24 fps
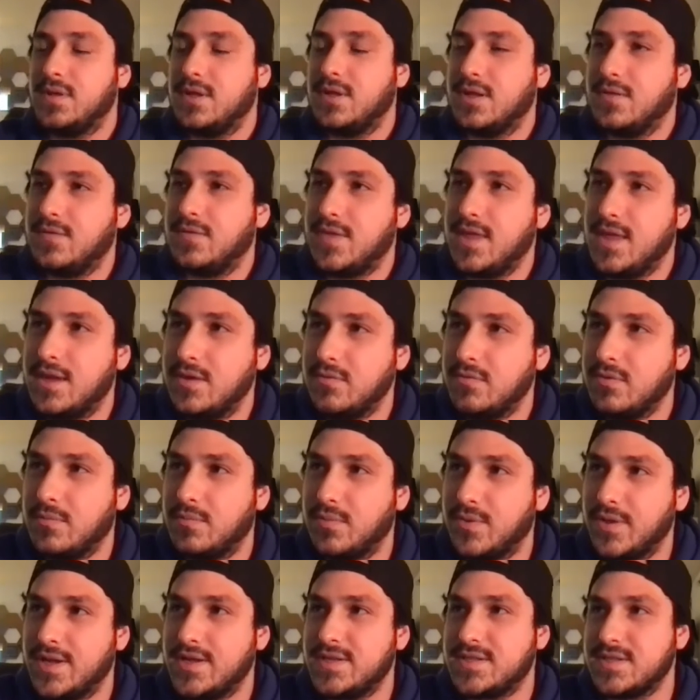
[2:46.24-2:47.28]
If they could
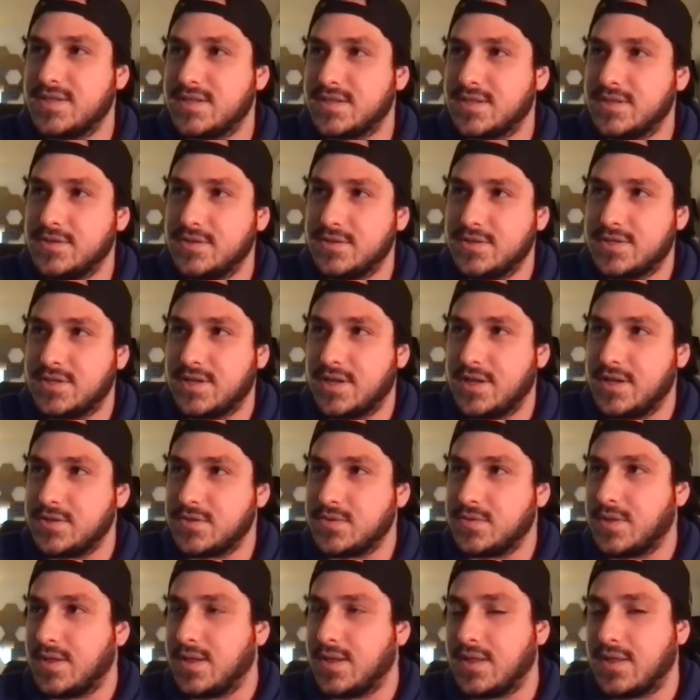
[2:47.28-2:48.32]
replace the skills challenge
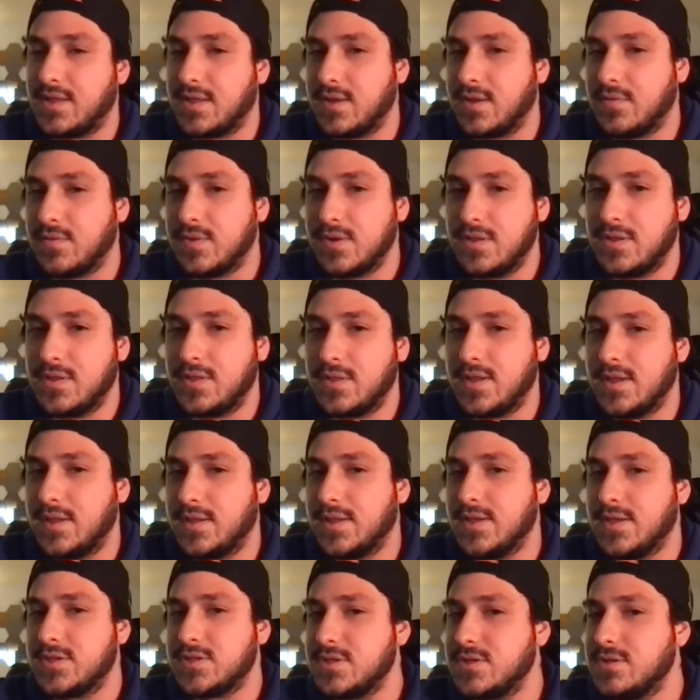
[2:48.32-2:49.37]
with anything, what do you think
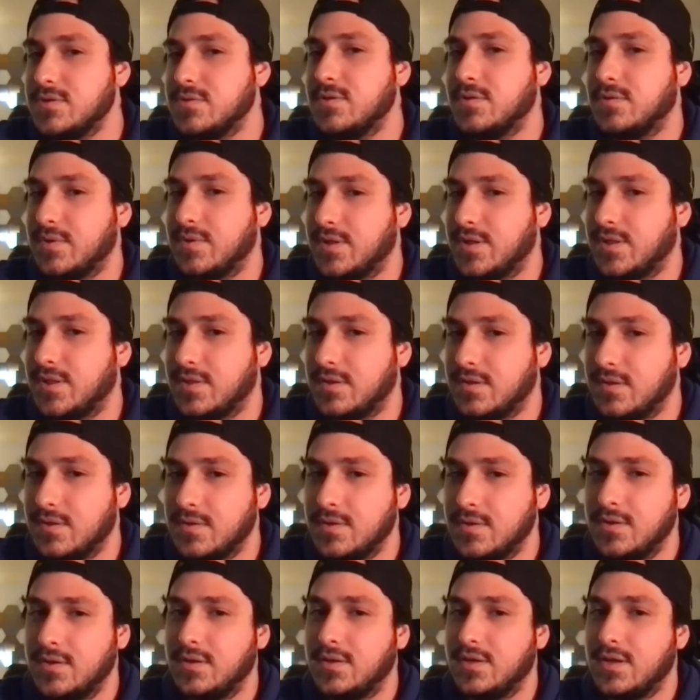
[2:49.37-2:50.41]
they should do it with?
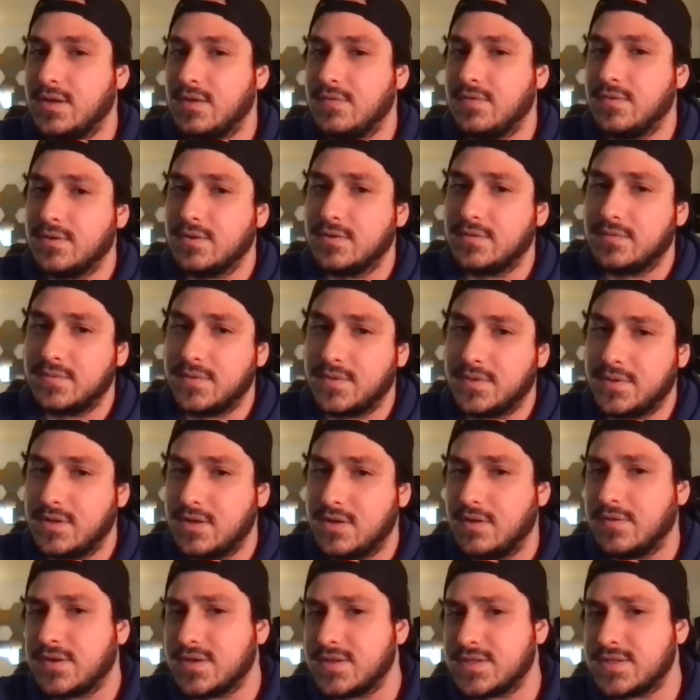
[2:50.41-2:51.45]
You
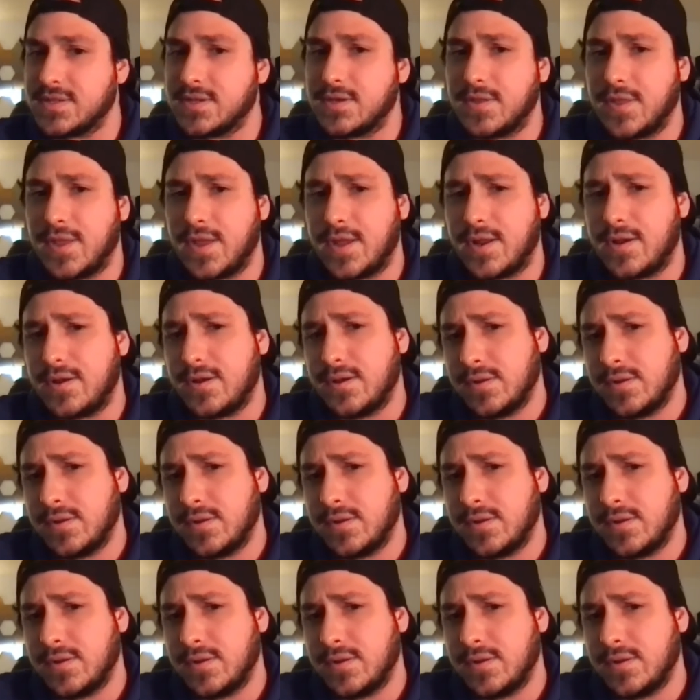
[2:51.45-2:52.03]
ever consider that?